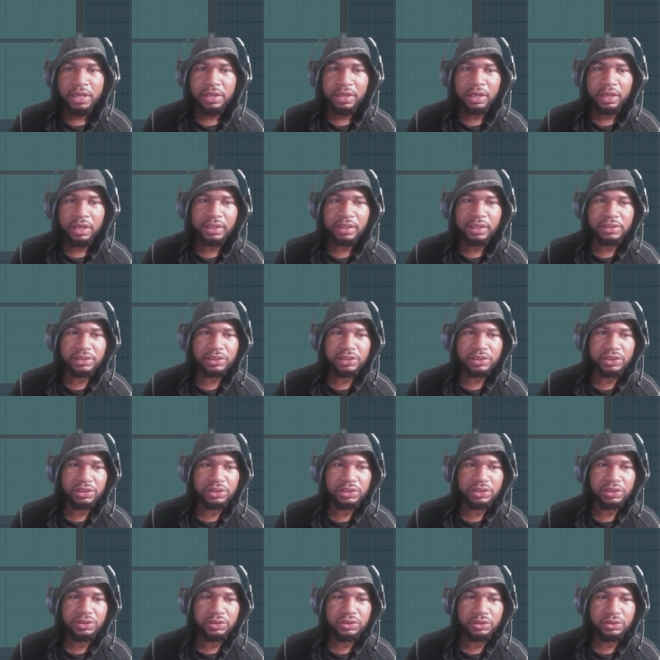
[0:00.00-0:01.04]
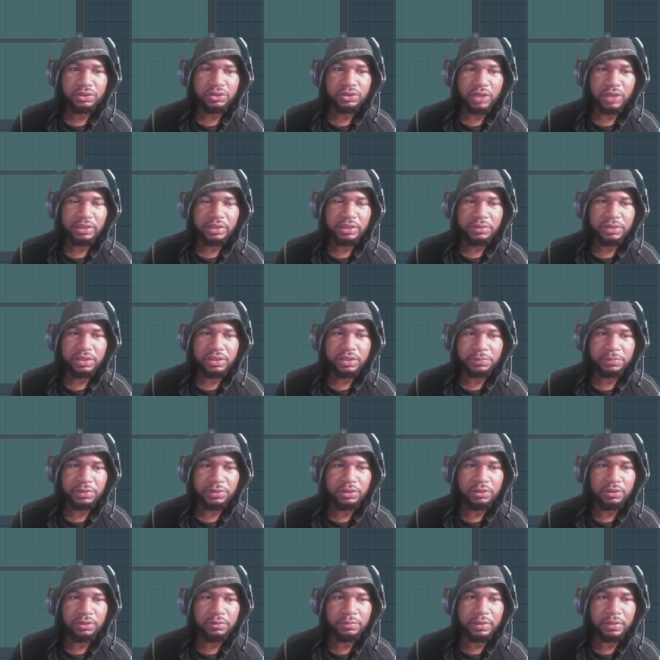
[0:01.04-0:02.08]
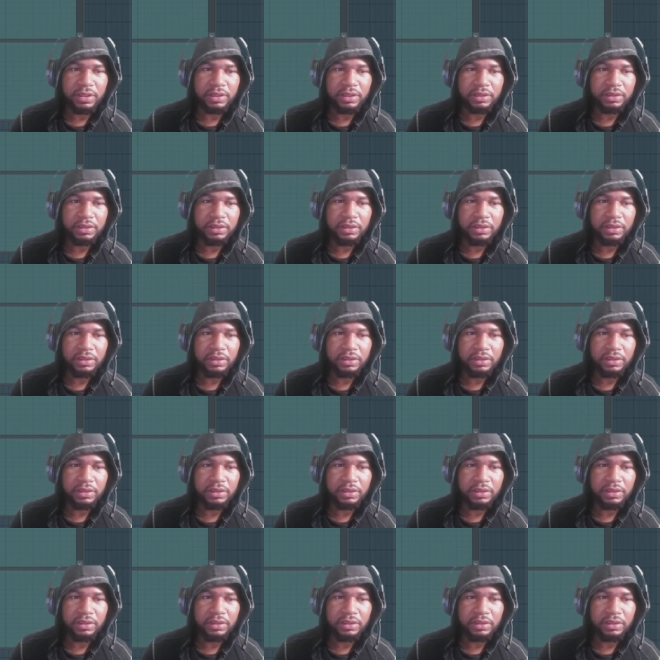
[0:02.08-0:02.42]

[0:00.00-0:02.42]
Now let's just, try to switch up a little bit.